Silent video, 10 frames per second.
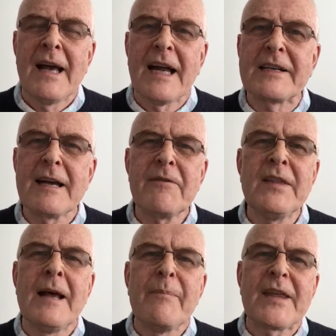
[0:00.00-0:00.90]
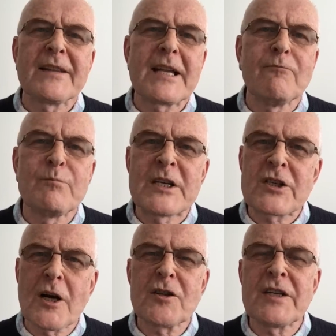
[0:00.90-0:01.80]
And given that
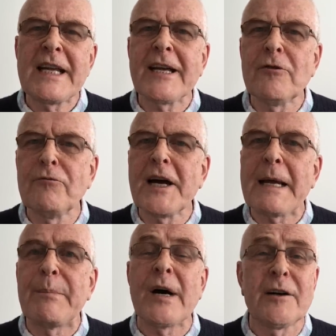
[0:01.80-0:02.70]
misogyny and rape